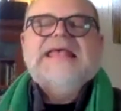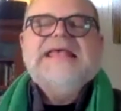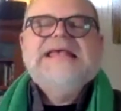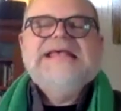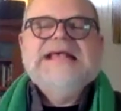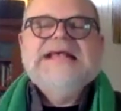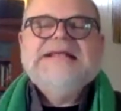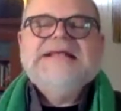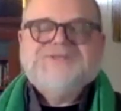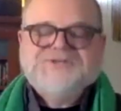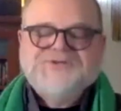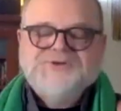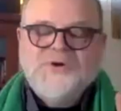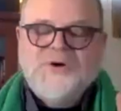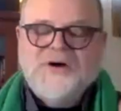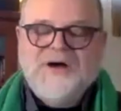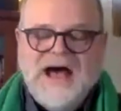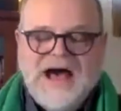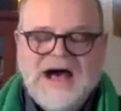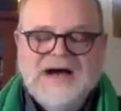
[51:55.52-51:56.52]
It's
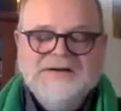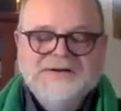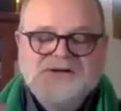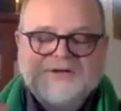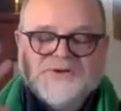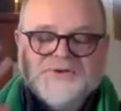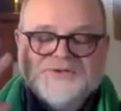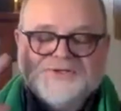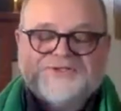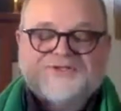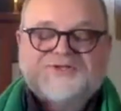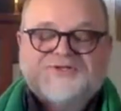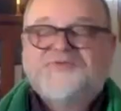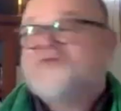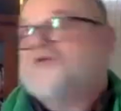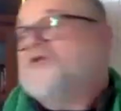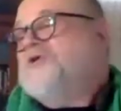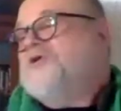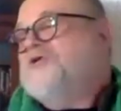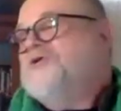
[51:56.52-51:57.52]
your Uncle
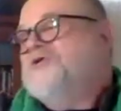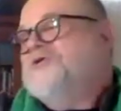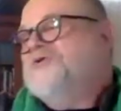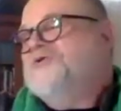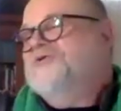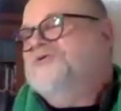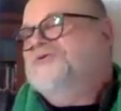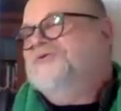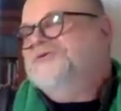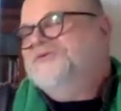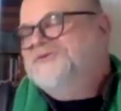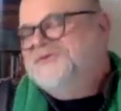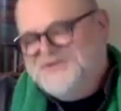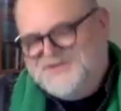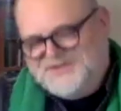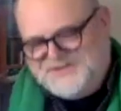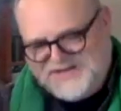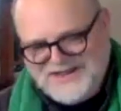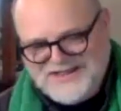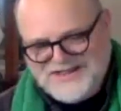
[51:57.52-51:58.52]

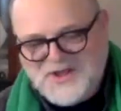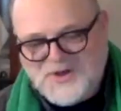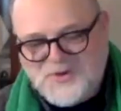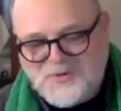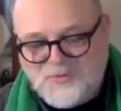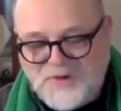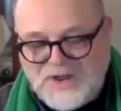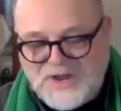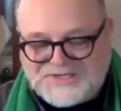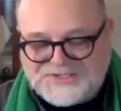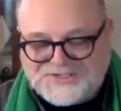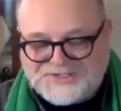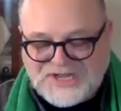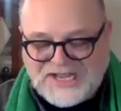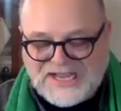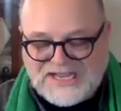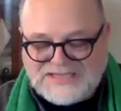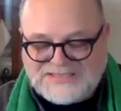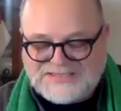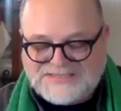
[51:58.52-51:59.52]
Scrooge, which
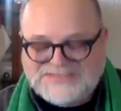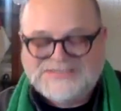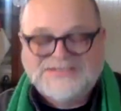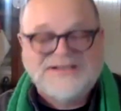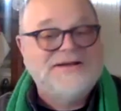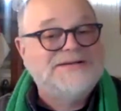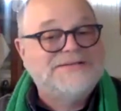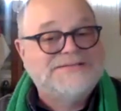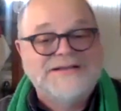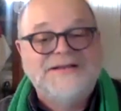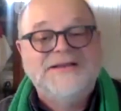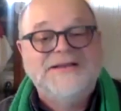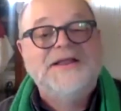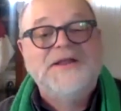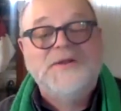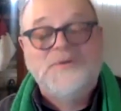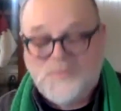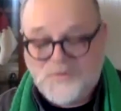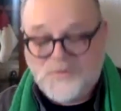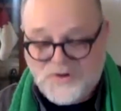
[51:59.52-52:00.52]
it
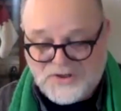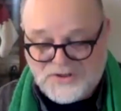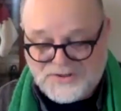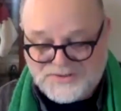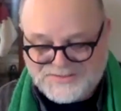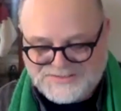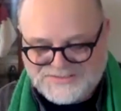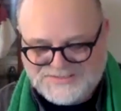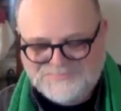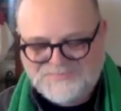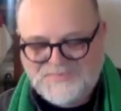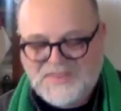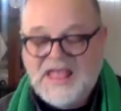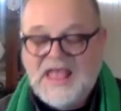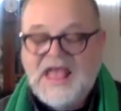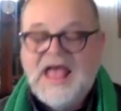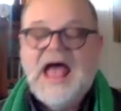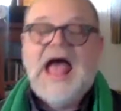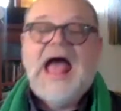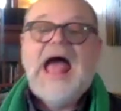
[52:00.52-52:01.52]
certainly was.
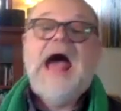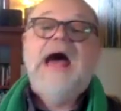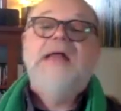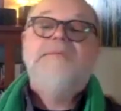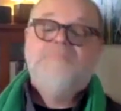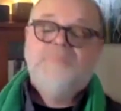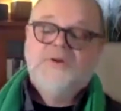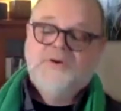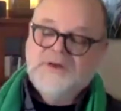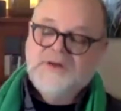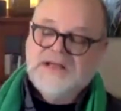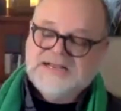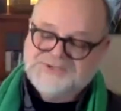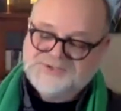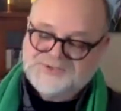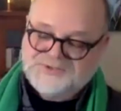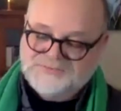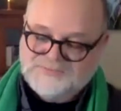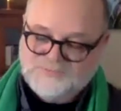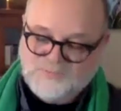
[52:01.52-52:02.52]

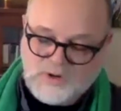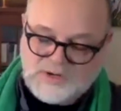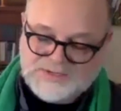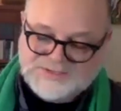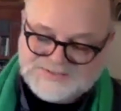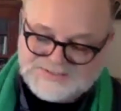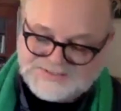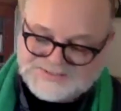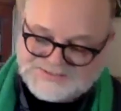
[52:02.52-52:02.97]
Admiration was the